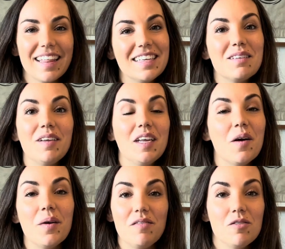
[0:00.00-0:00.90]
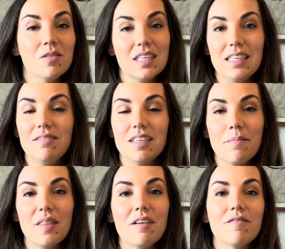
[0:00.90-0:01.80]
this video if you received
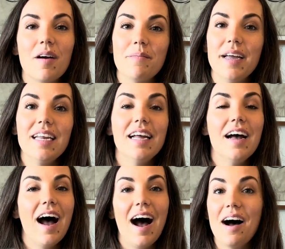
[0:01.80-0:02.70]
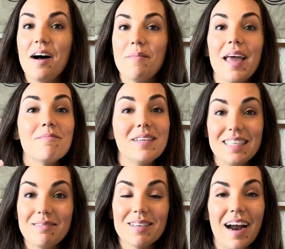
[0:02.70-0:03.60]
something from it. And please
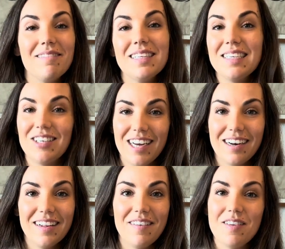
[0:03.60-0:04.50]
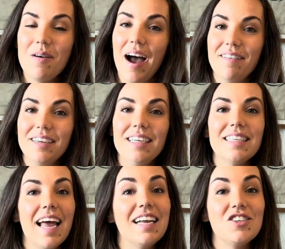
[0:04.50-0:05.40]
subscribe to this channel if you haven't,
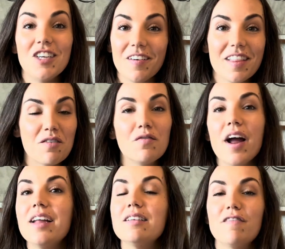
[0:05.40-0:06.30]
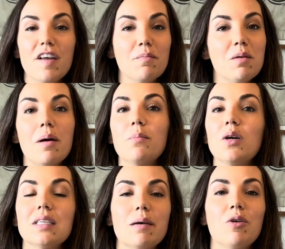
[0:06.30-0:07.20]
and share with a friend, a family
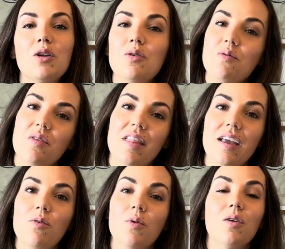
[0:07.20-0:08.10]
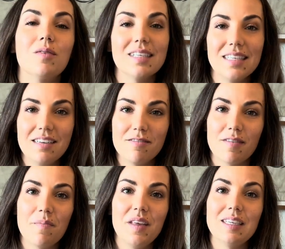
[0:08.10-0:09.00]
member, someone who you think would receive
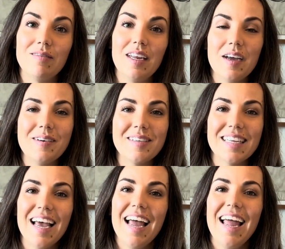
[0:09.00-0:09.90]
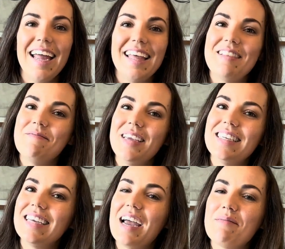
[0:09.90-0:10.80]
from these videos. In the
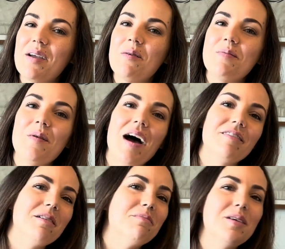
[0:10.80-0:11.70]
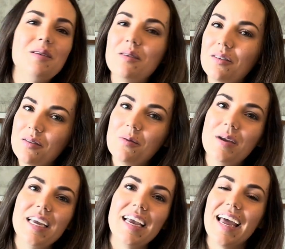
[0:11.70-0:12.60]
meantime, I hope you have a beautiful
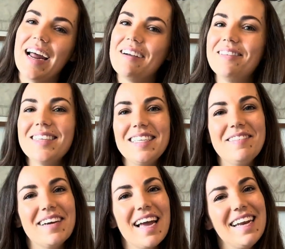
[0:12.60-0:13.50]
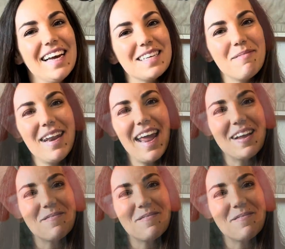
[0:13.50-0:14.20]
week, and I will see you again next Monday.